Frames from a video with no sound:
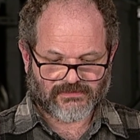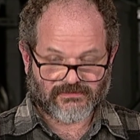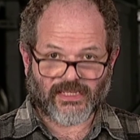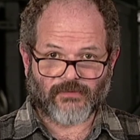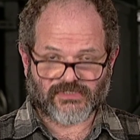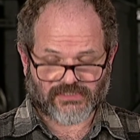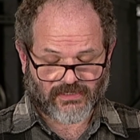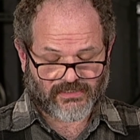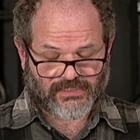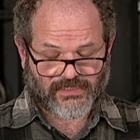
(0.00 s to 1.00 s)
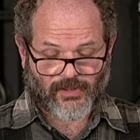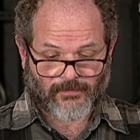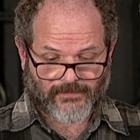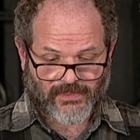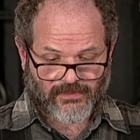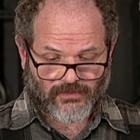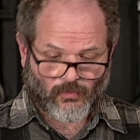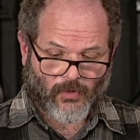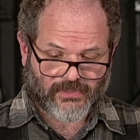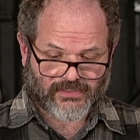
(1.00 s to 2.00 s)
They were tidying up, the
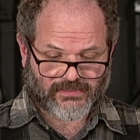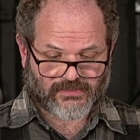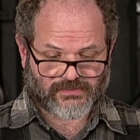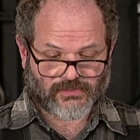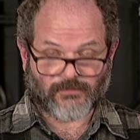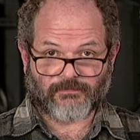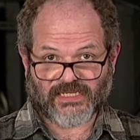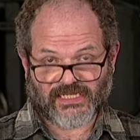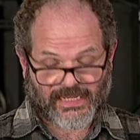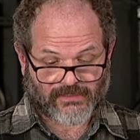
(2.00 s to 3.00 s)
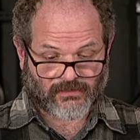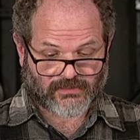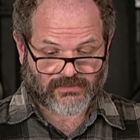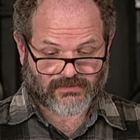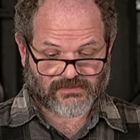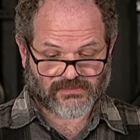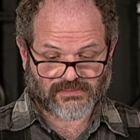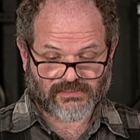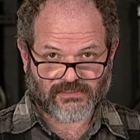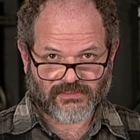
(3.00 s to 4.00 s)
woman and the two big adult girls.
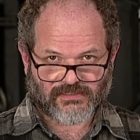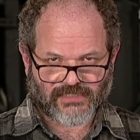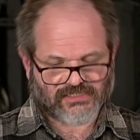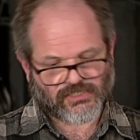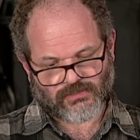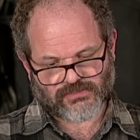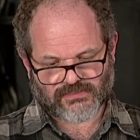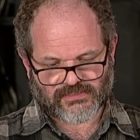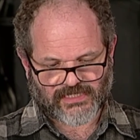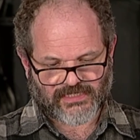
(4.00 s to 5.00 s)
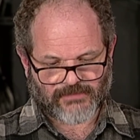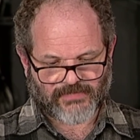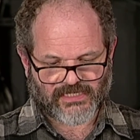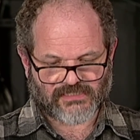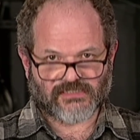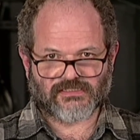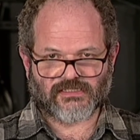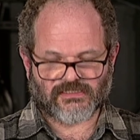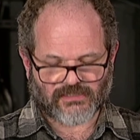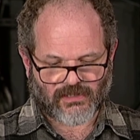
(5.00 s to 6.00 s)
They tossed the teddy bears into
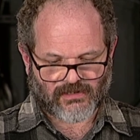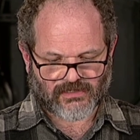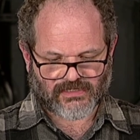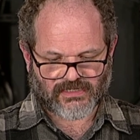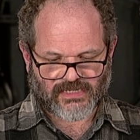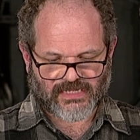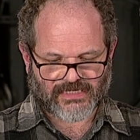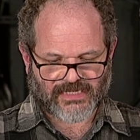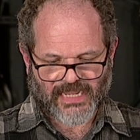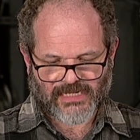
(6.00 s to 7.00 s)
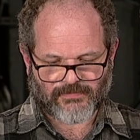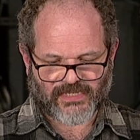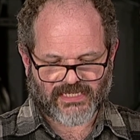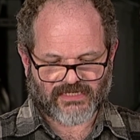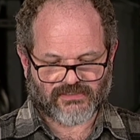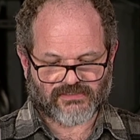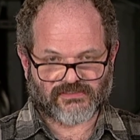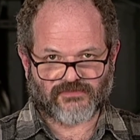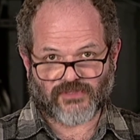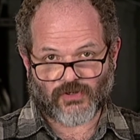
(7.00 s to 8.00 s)
the dark and gaping
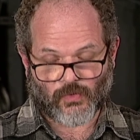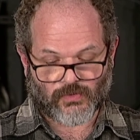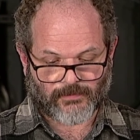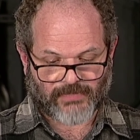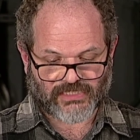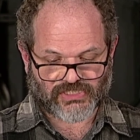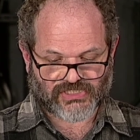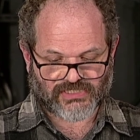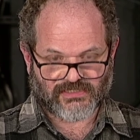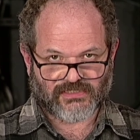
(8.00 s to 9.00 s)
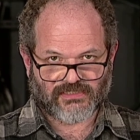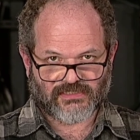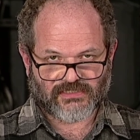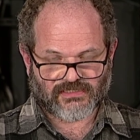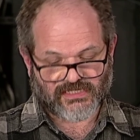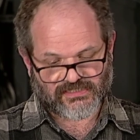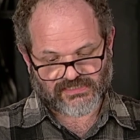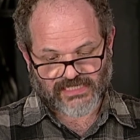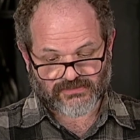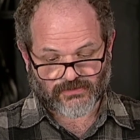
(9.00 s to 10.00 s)
innards of the corner bench, then
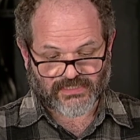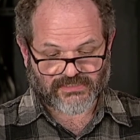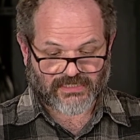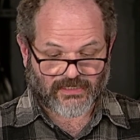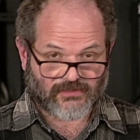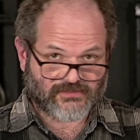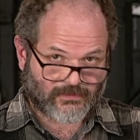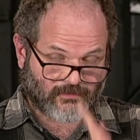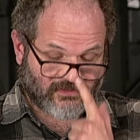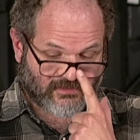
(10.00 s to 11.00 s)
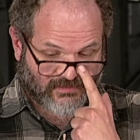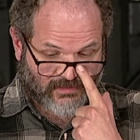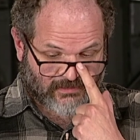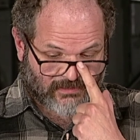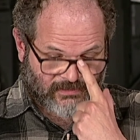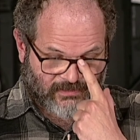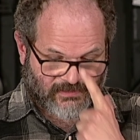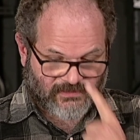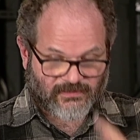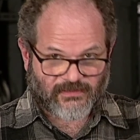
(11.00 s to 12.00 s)
sat on it to close it with a thud,
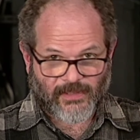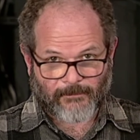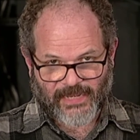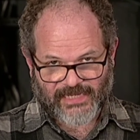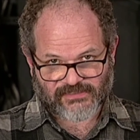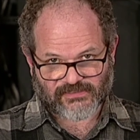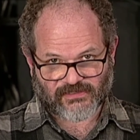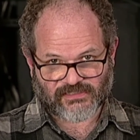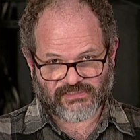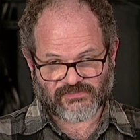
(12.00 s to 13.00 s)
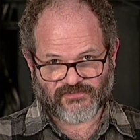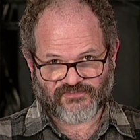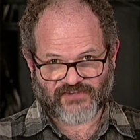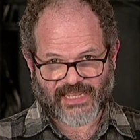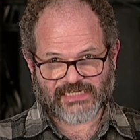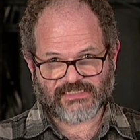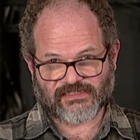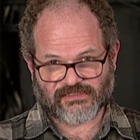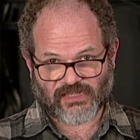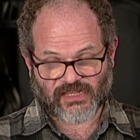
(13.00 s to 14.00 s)
their backsides flat
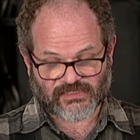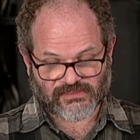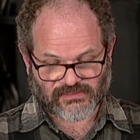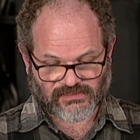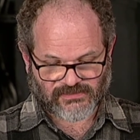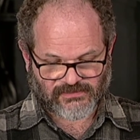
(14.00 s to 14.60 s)
as irons.